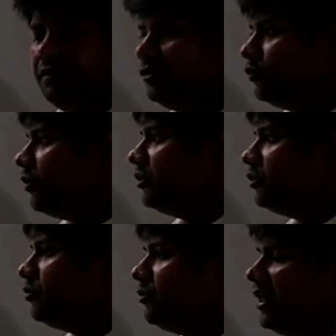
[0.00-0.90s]
You want
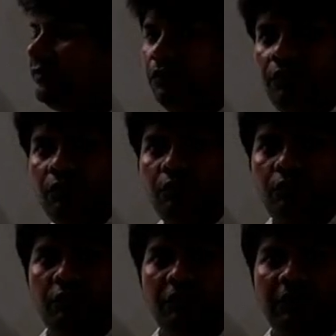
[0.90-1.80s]
your mobile phone
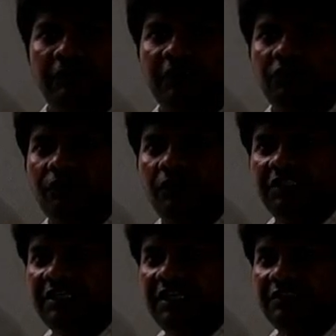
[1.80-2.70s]
to, once you fully
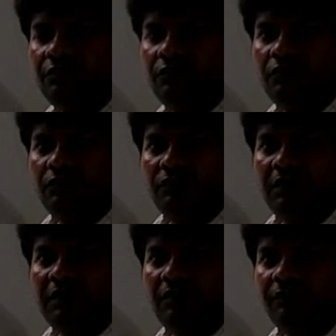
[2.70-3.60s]
charge, to
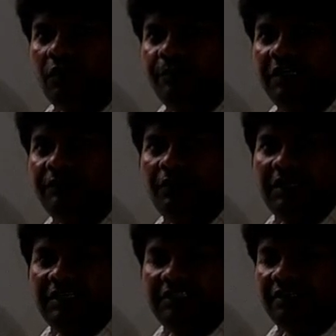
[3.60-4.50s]
operate for
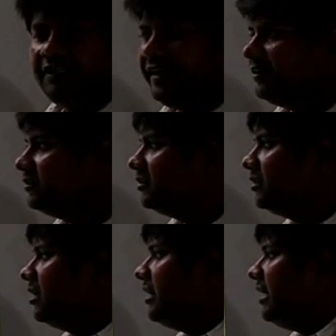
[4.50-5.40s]
at least a day,
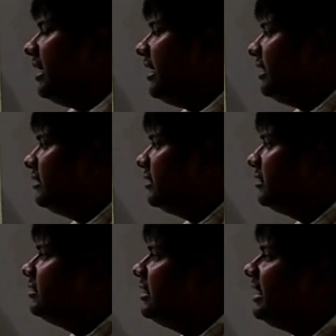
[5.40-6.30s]
and
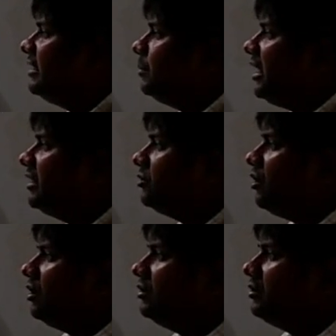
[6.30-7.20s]
that depends
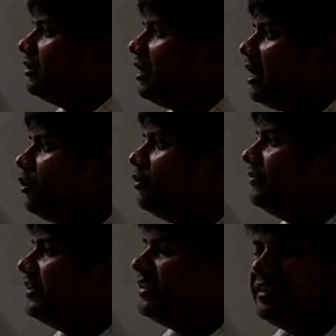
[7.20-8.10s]
on how
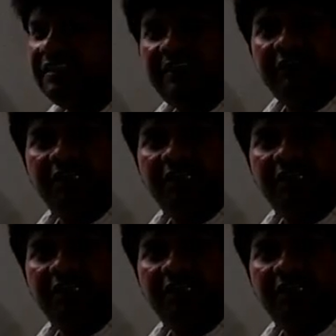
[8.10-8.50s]
efficiently we